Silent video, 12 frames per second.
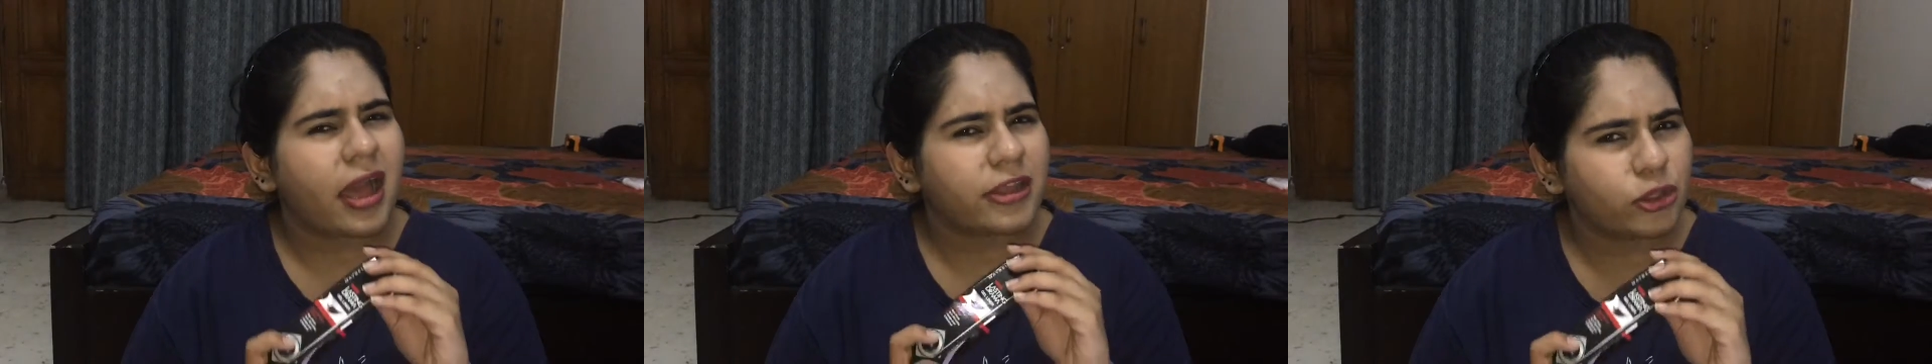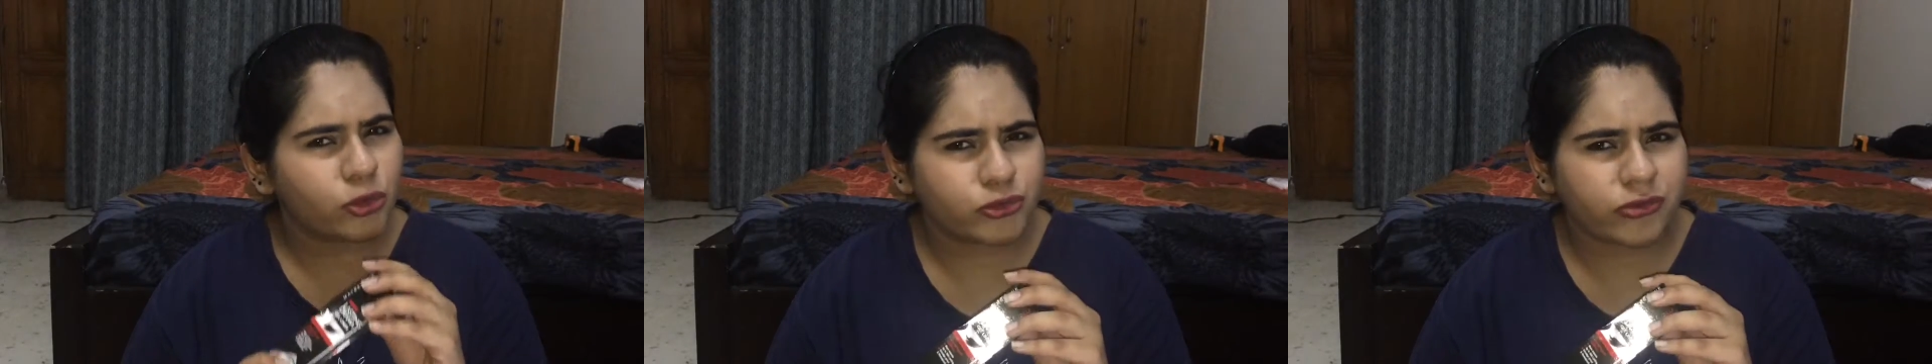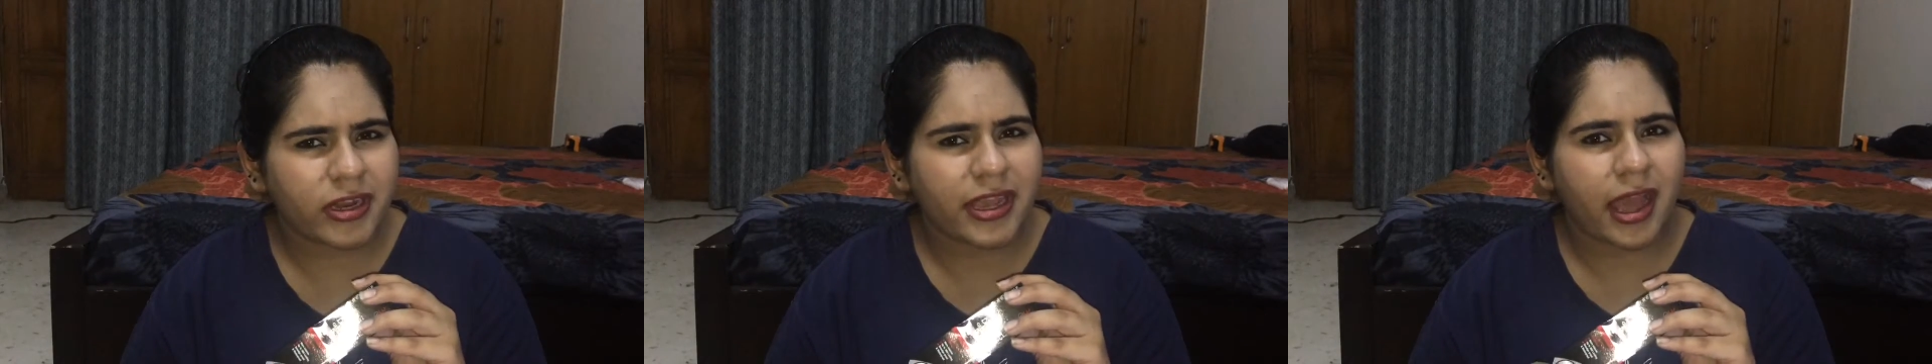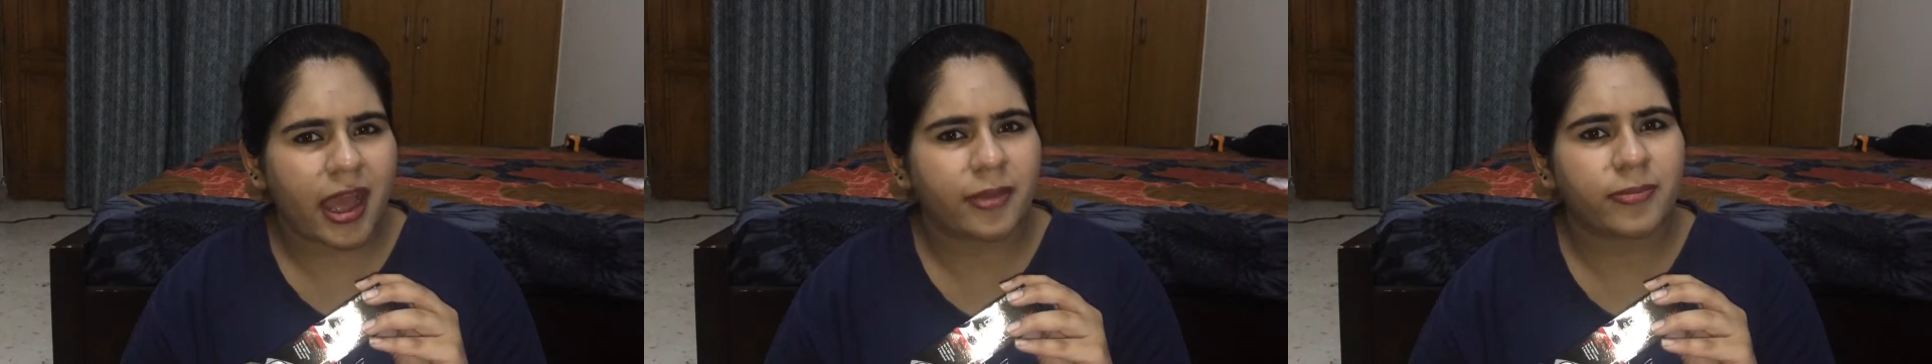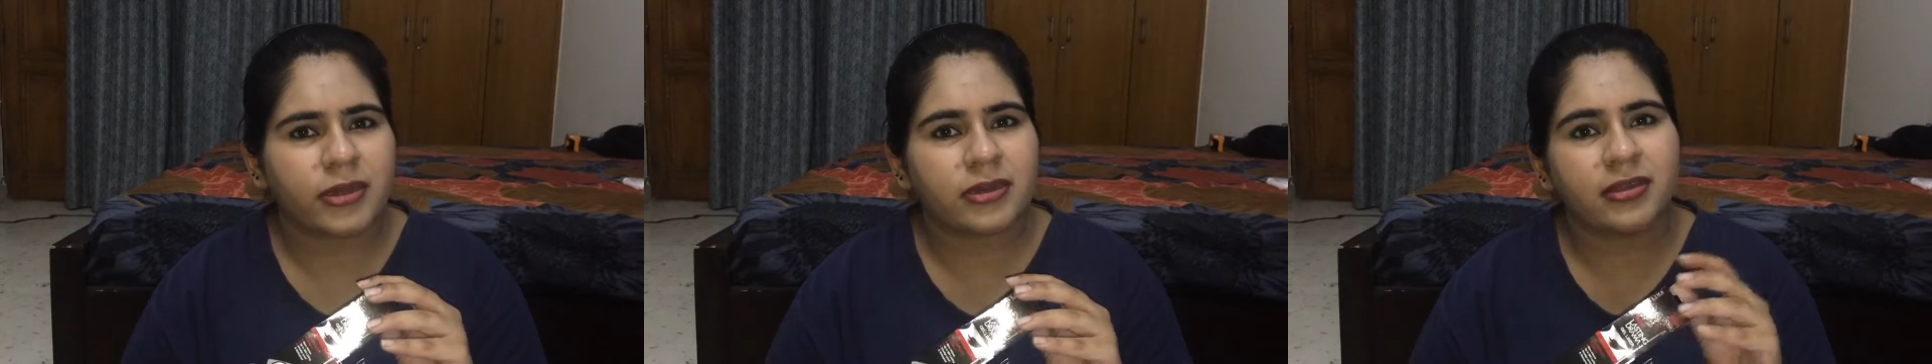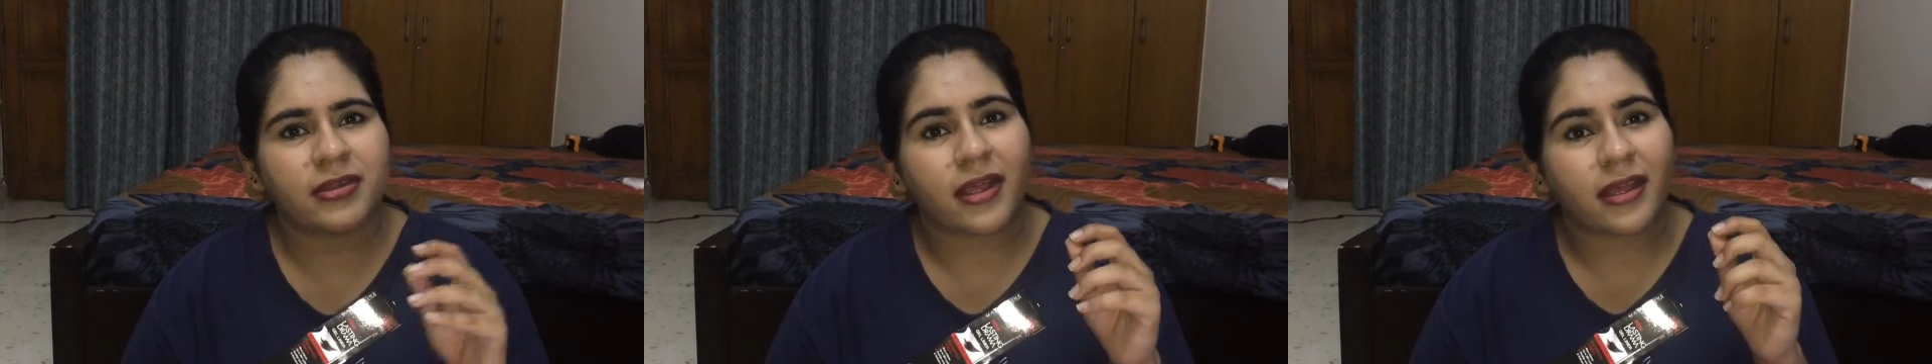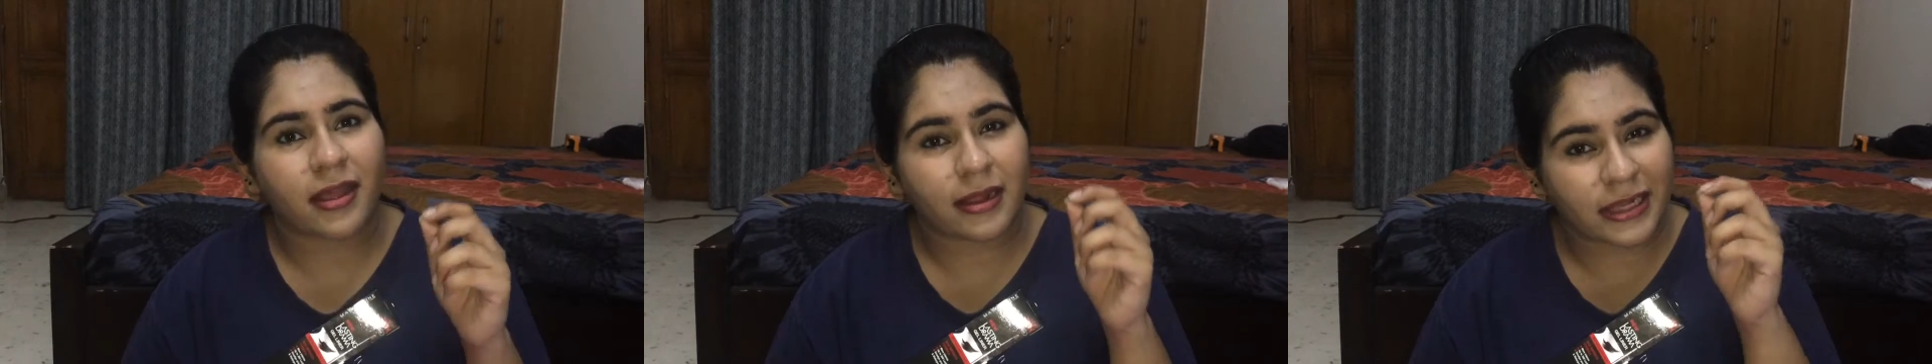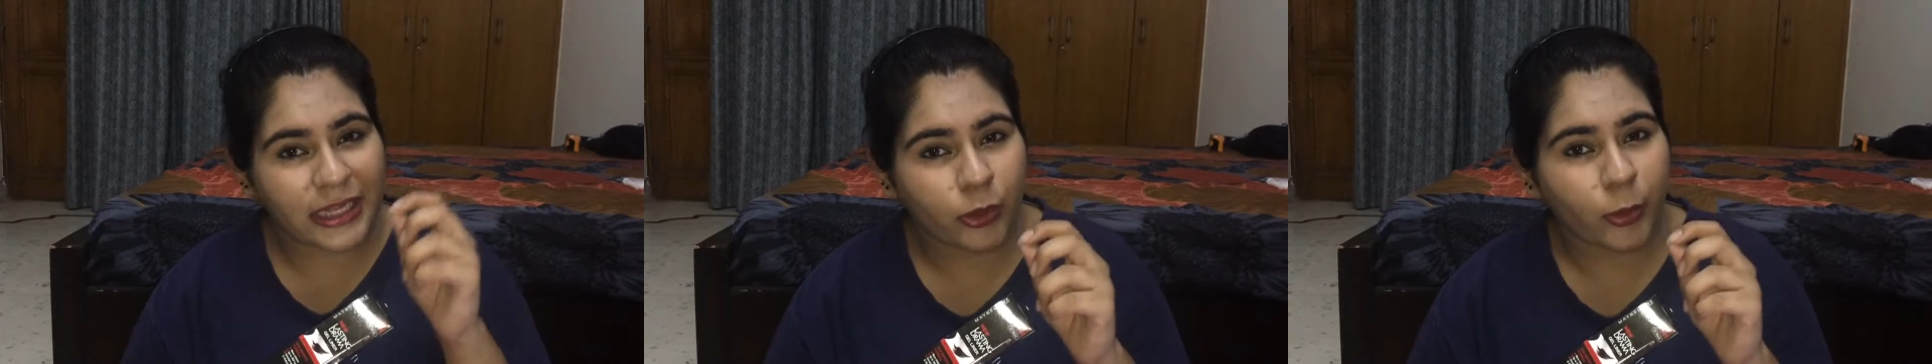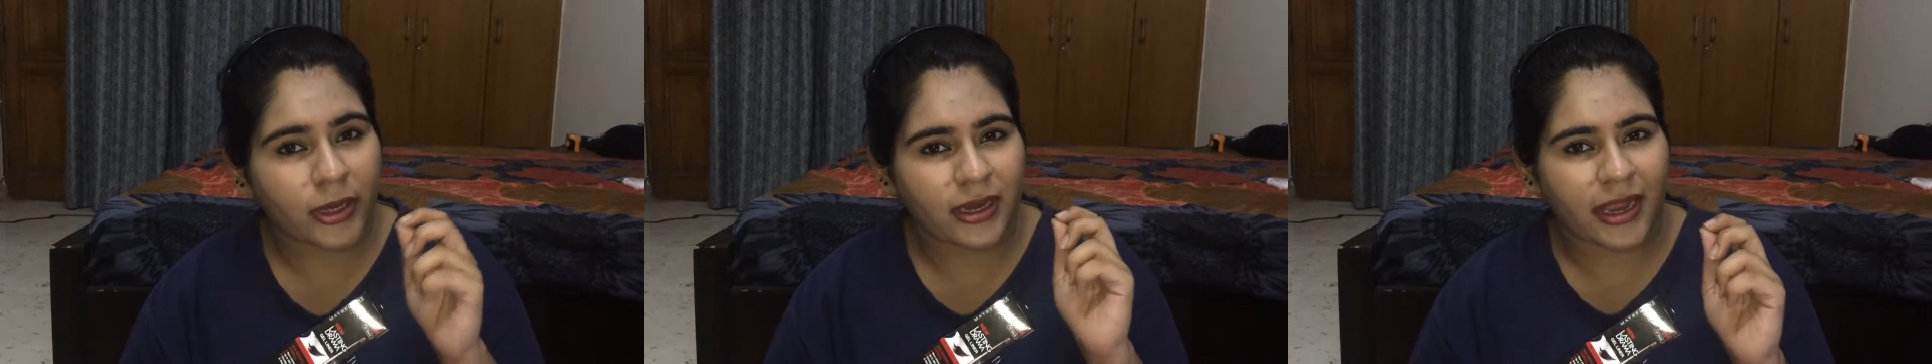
Usually I'm a liquid